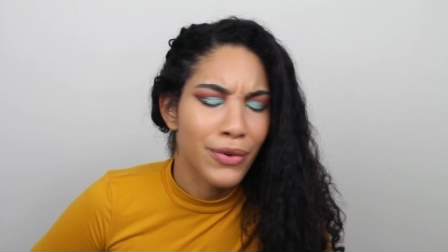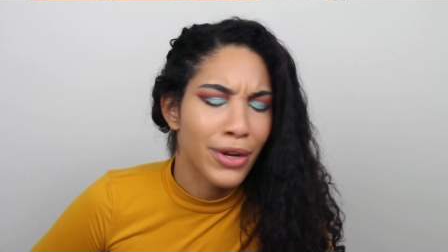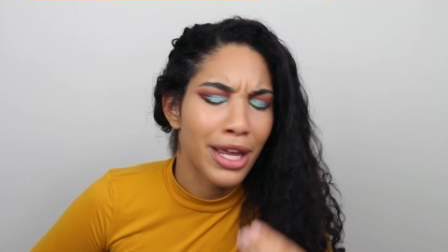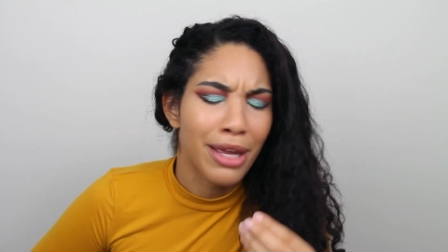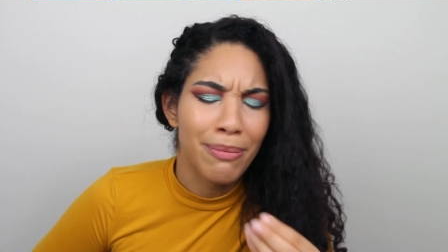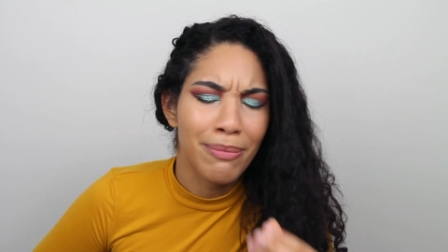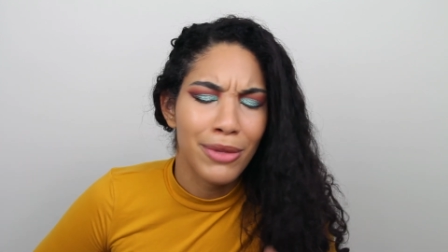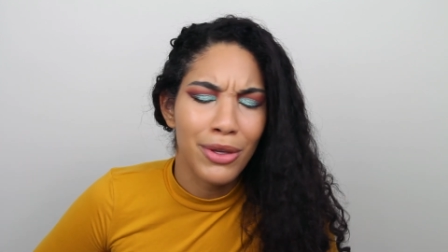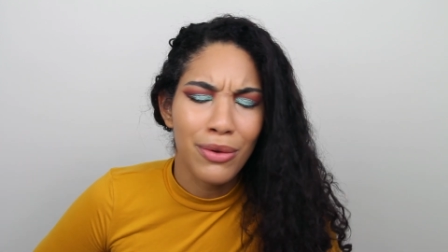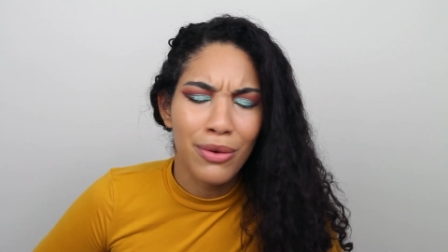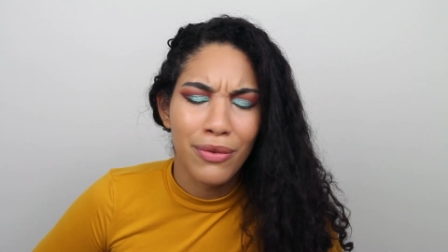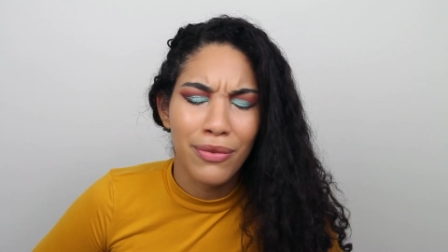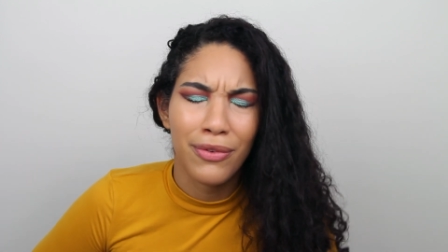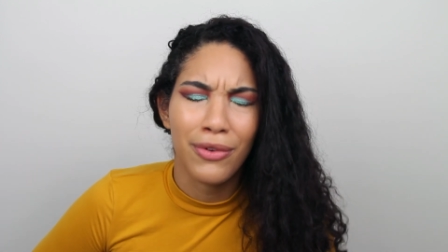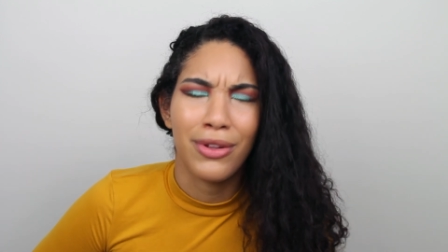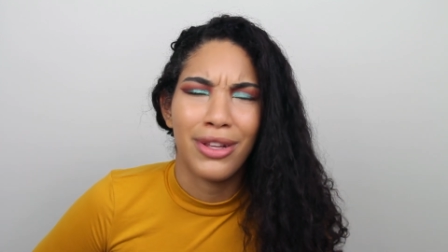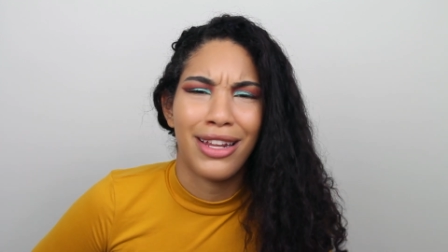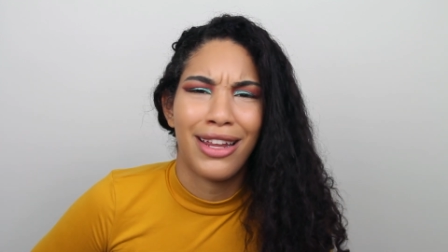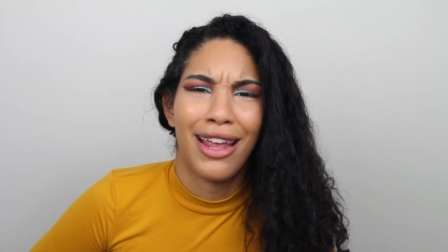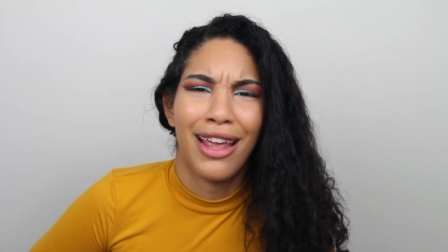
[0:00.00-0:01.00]
freaking
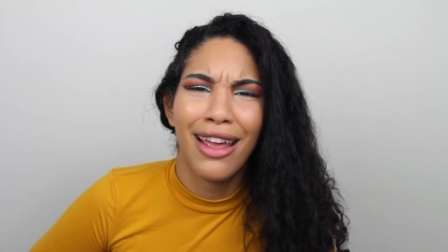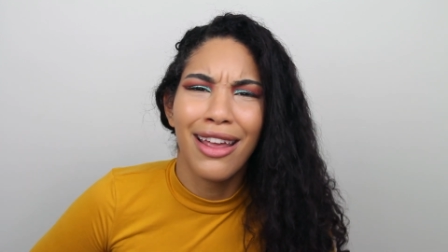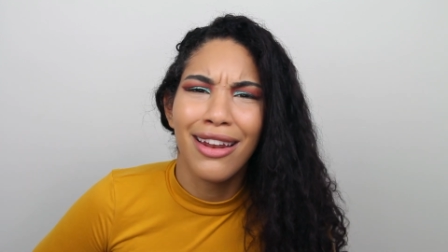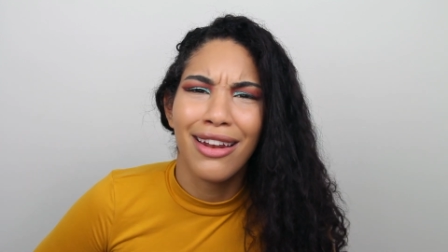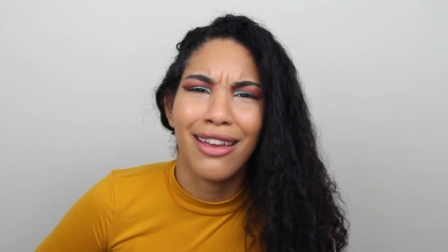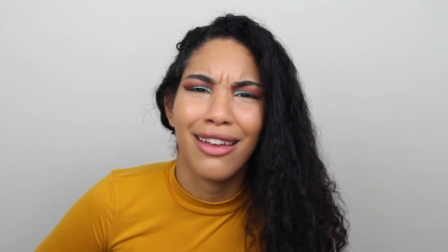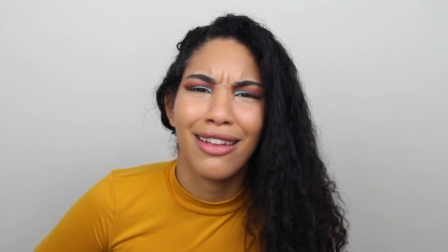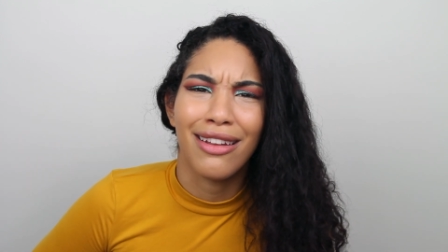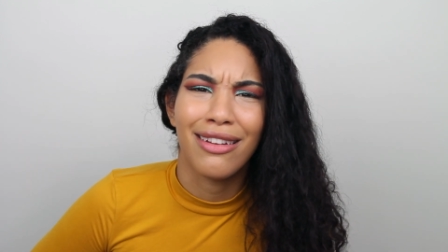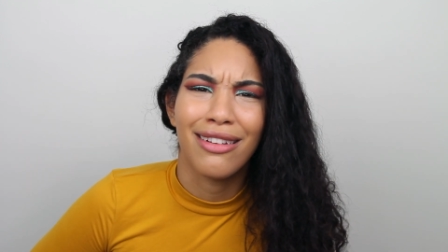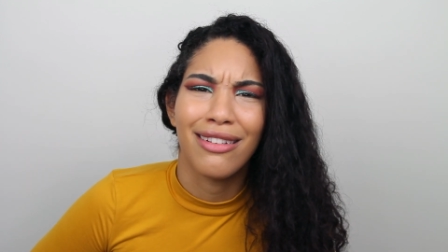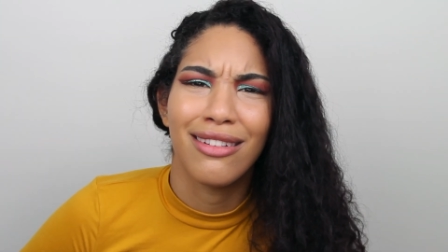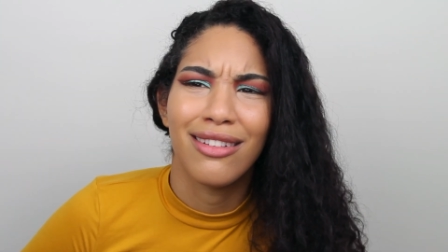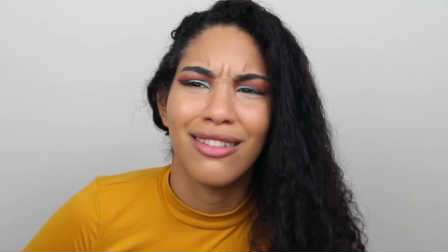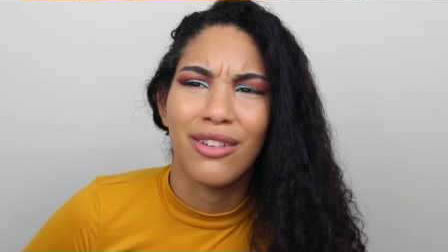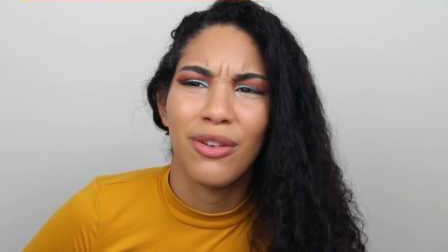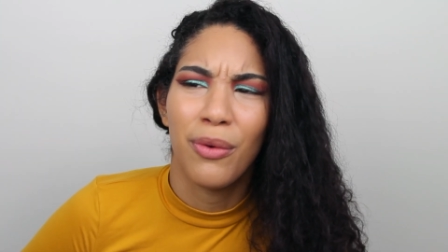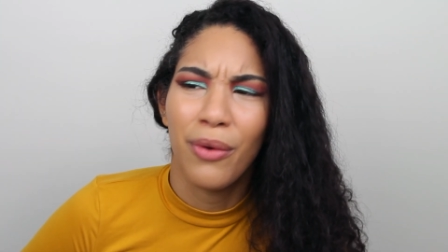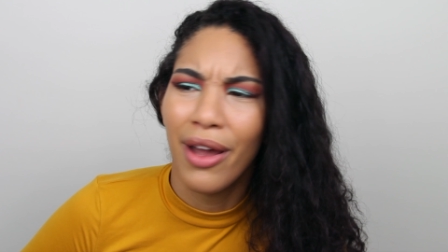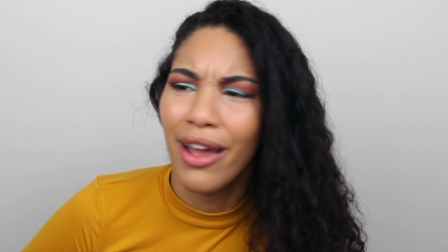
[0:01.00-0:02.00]
beautiful and I hate it.
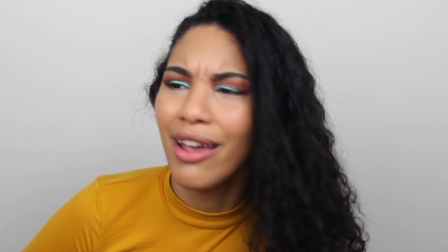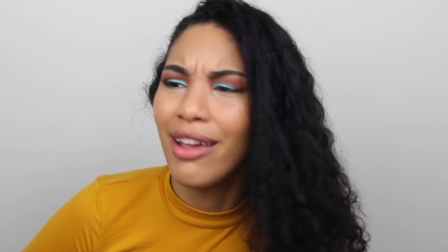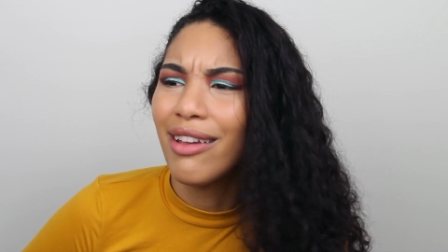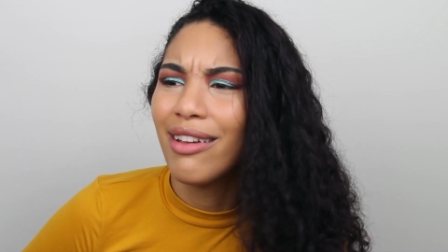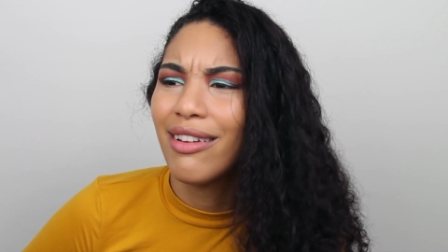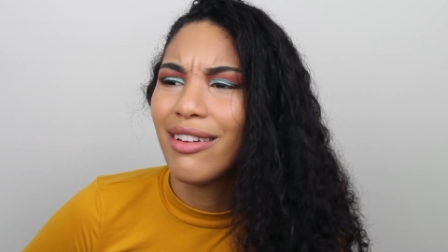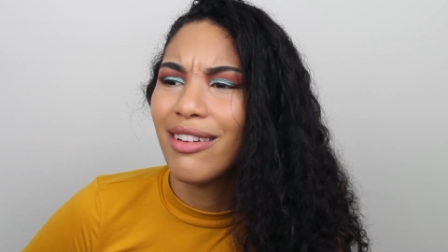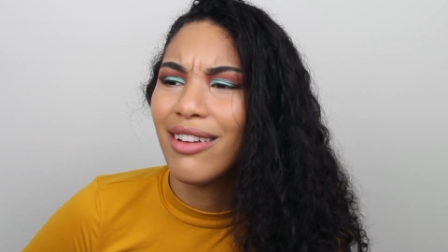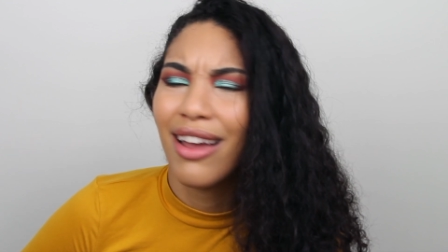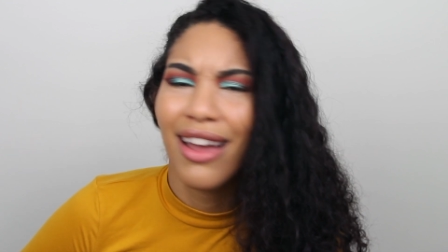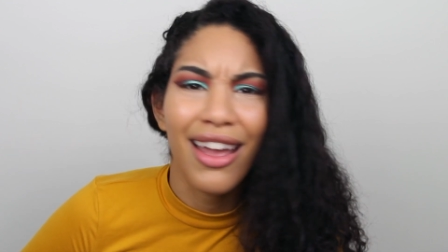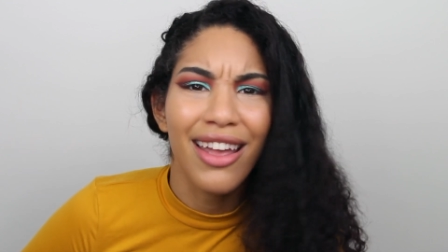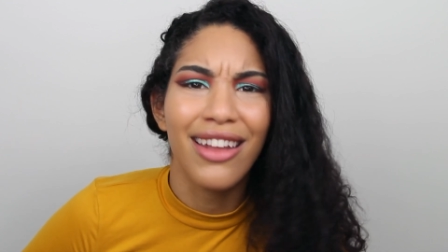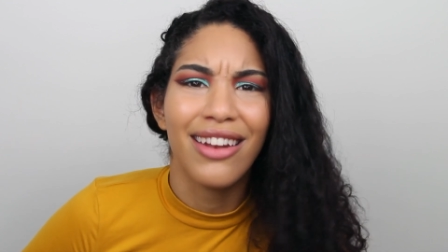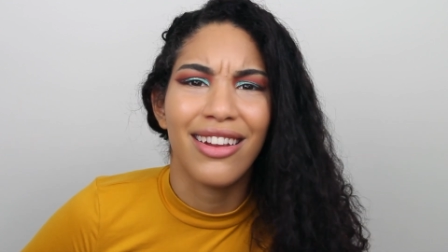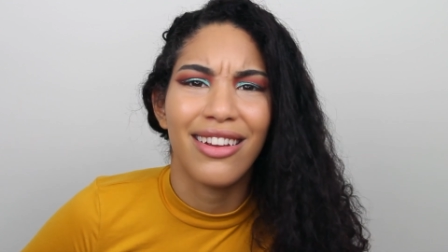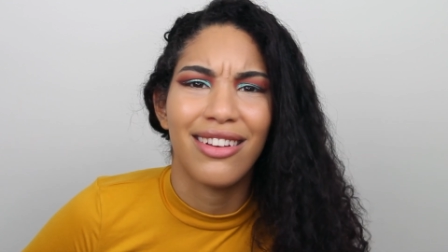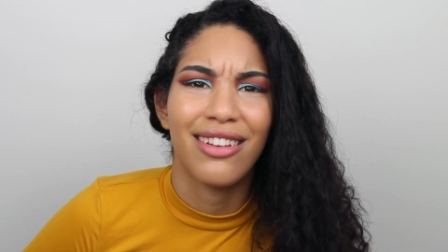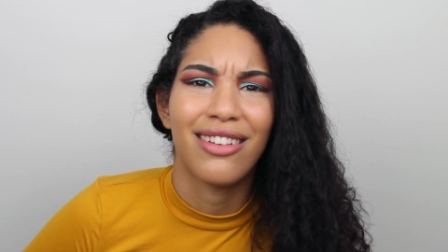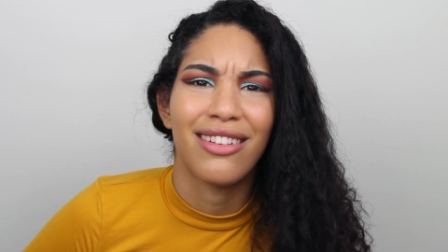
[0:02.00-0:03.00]
Okay?
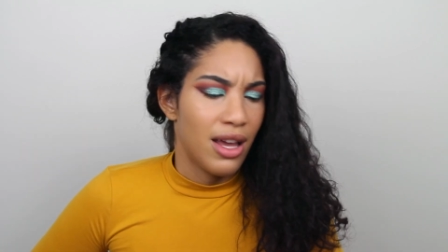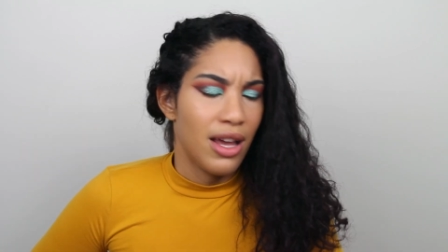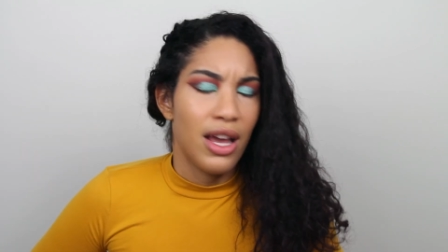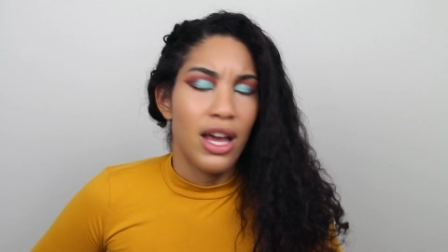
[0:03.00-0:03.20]
Hate it.